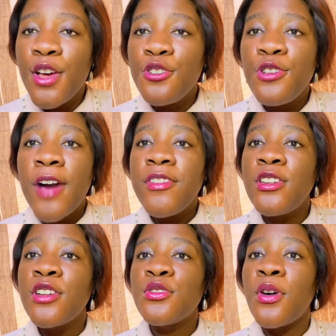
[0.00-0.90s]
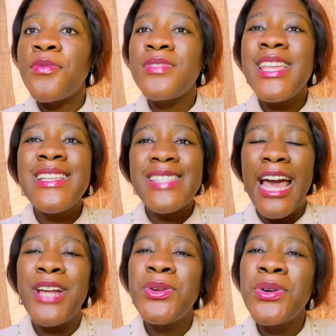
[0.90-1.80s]
You have a lot of things they
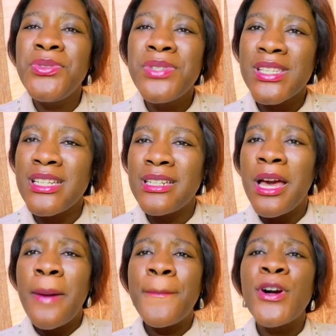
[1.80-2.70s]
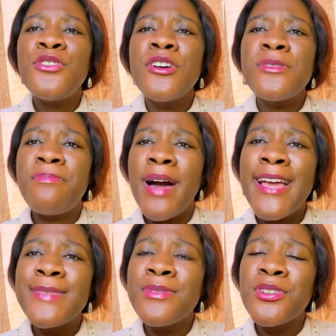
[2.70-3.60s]
are not using. But you just buy
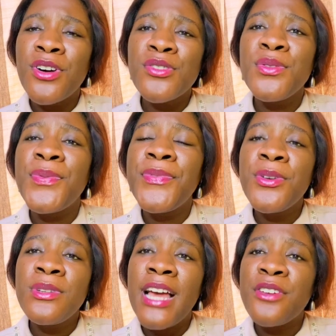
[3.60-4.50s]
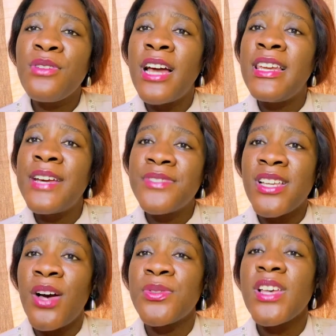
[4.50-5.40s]
it because you feel like you are left
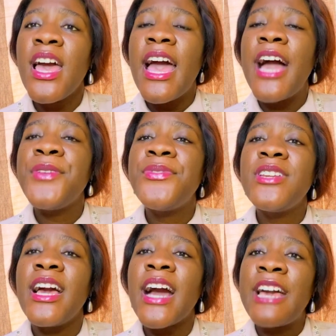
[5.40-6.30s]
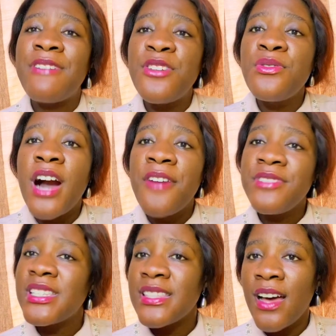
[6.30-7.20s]
out. And you feel like, if I don't have
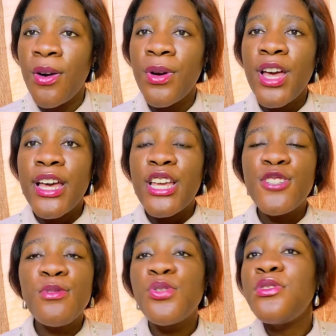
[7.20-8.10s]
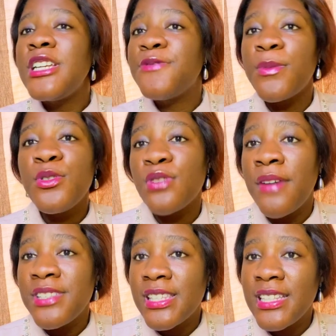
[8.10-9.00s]
it now, it will be too late for me to
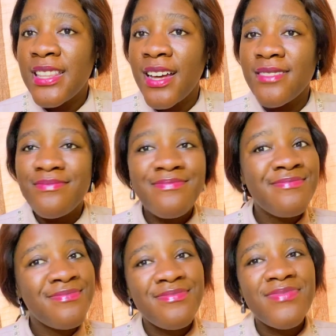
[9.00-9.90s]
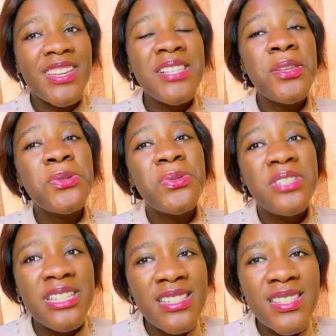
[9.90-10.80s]
have it later. It's not too
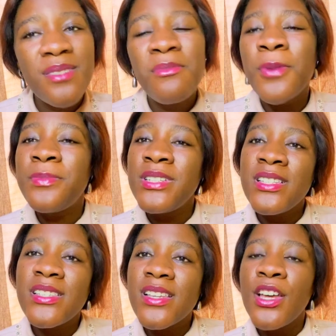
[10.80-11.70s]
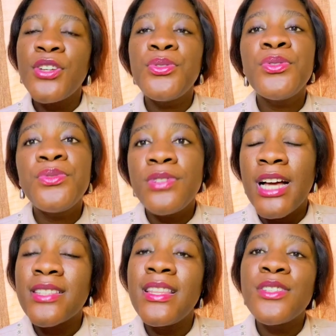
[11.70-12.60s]
late, but please don't do
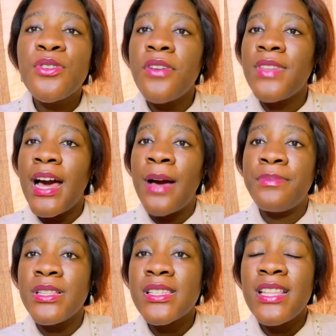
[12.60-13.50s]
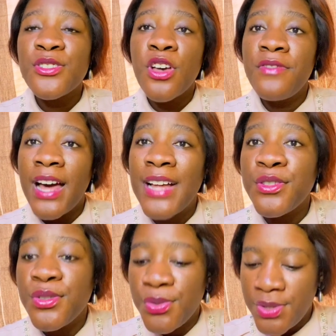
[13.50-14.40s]
that. Let's go of that habit, let's go of that
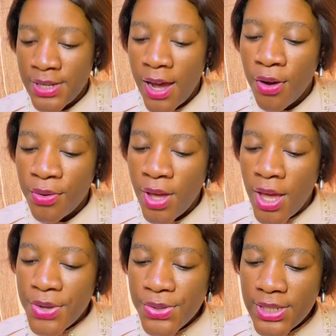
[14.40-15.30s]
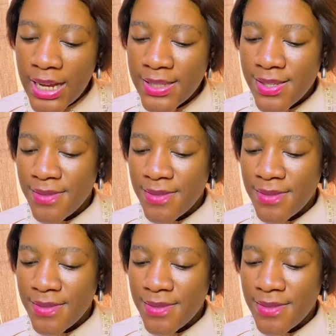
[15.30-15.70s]
attitude now, so that